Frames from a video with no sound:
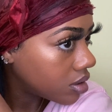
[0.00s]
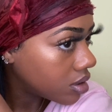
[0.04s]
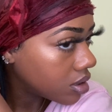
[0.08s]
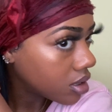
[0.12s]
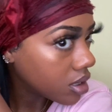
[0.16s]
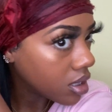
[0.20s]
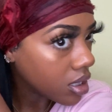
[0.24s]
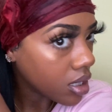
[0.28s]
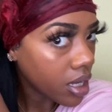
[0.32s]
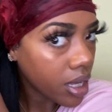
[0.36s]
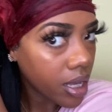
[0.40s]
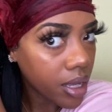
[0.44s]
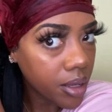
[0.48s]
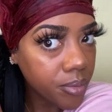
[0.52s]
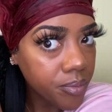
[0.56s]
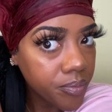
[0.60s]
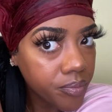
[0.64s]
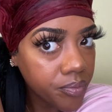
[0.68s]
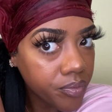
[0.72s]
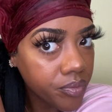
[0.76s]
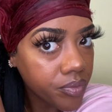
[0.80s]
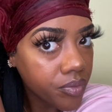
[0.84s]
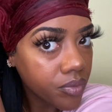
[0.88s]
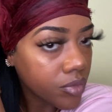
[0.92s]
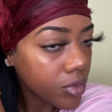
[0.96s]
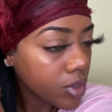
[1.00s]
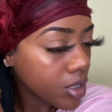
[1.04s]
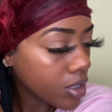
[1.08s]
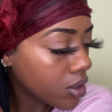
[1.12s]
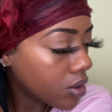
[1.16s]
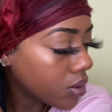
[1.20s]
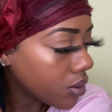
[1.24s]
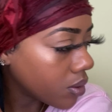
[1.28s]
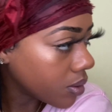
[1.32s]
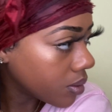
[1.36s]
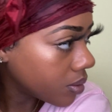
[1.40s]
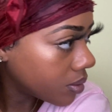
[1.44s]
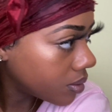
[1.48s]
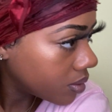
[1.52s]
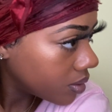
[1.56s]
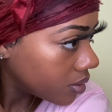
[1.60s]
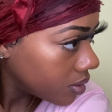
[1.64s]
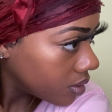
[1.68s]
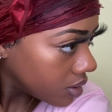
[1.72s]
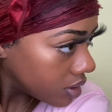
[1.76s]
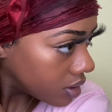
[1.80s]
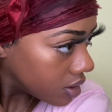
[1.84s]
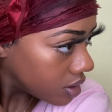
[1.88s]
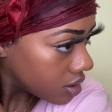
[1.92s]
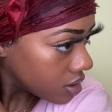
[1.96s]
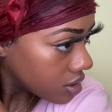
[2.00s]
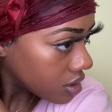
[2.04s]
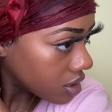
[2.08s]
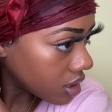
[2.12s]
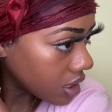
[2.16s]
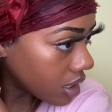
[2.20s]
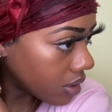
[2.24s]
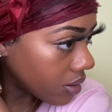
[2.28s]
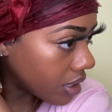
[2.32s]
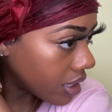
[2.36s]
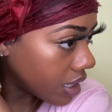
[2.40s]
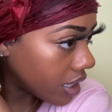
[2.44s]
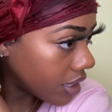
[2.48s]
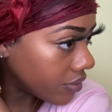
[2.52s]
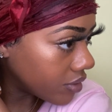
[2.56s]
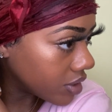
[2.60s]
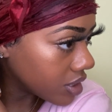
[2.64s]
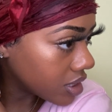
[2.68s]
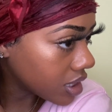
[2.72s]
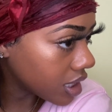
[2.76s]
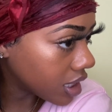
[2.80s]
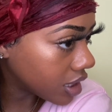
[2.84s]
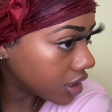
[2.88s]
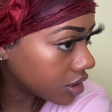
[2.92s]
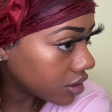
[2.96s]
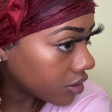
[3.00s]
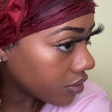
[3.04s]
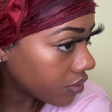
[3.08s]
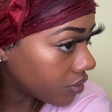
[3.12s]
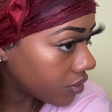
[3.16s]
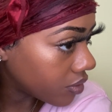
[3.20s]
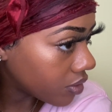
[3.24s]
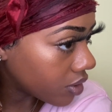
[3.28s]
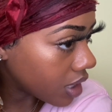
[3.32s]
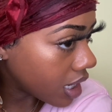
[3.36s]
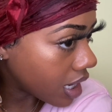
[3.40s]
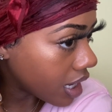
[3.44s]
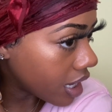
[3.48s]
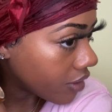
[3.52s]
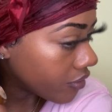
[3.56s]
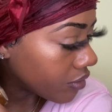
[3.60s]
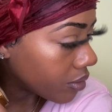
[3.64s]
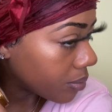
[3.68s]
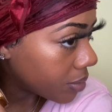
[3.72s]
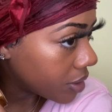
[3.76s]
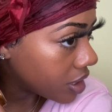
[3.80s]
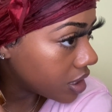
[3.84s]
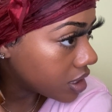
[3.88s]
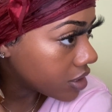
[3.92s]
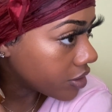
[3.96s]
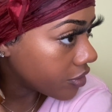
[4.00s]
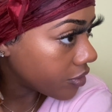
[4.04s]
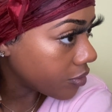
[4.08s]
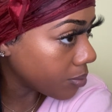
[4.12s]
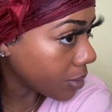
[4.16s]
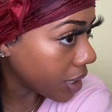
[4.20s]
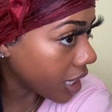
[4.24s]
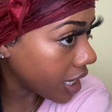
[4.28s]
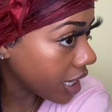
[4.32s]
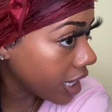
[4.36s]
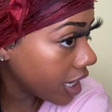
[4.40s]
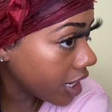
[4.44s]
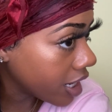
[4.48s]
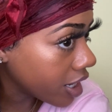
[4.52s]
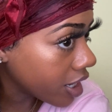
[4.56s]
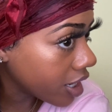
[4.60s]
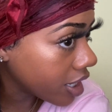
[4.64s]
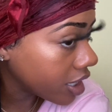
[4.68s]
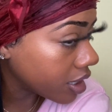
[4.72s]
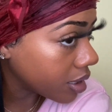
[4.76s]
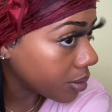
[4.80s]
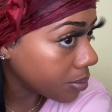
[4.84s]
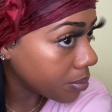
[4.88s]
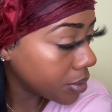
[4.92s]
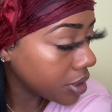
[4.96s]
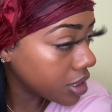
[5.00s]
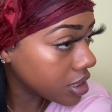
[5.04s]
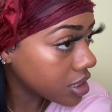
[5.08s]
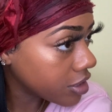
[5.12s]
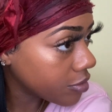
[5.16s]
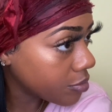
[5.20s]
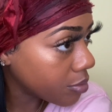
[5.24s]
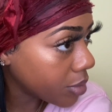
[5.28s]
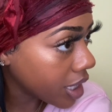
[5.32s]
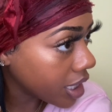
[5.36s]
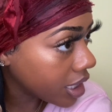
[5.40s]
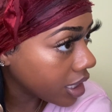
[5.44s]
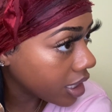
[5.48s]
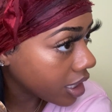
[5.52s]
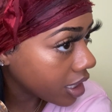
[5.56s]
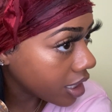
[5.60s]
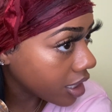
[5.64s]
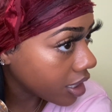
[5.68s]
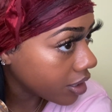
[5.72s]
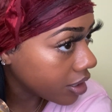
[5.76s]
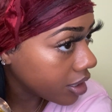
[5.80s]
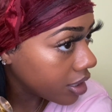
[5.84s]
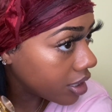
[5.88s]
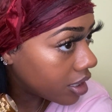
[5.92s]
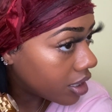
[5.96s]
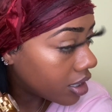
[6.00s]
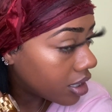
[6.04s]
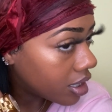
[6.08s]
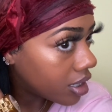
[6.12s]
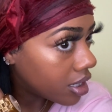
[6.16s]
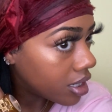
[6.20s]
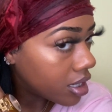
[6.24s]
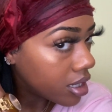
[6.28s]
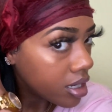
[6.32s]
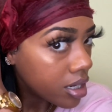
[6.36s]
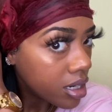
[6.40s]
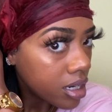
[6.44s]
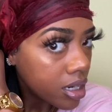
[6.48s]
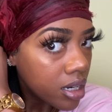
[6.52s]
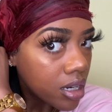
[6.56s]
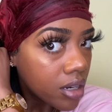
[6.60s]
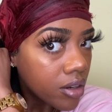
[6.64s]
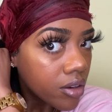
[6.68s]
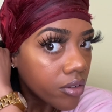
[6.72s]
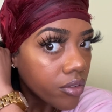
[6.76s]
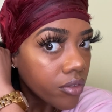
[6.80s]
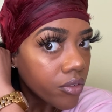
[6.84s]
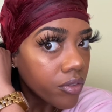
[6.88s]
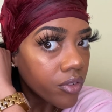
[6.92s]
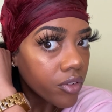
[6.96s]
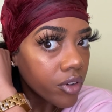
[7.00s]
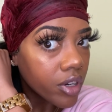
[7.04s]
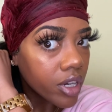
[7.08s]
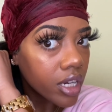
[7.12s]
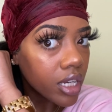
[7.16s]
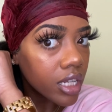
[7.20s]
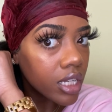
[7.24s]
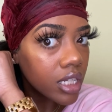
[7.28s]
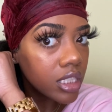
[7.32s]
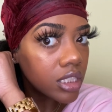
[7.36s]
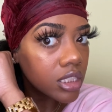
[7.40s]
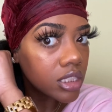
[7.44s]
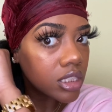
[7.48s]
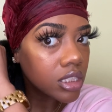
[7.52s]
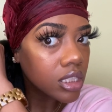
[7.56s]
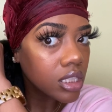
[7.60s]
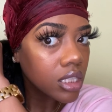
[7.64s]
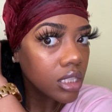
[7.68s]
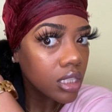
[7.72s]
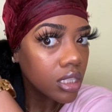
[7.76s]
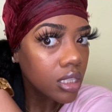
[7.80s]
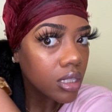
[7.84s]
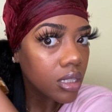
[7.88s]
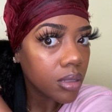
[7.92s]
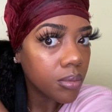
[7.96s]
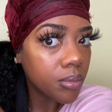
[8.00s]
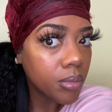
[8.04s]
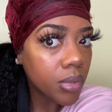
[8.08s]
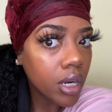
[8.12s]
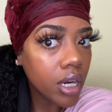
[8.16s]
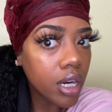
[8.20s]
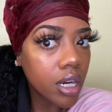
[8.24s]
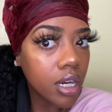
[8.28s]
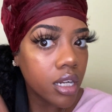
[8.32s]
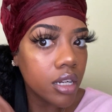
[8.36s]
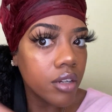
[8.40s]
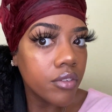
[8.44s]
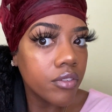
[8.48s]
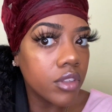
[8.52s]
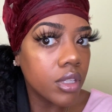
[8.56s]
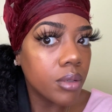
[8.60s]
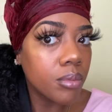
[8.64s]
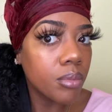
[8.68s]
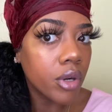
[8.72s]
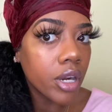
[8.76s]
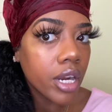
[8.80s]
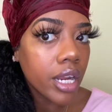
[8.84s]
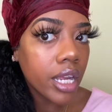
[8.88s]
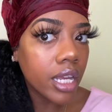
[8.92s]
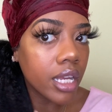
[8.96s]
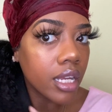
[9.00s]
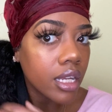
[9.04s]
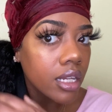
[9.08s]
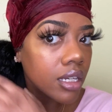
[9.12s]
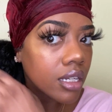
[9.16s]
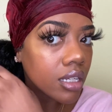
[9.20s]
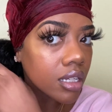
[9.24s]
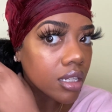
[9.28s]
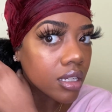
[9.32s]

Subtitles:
Okay, cool. So now I have a section I have a piece of my hair and a piece of braiding hair for each part of the braid.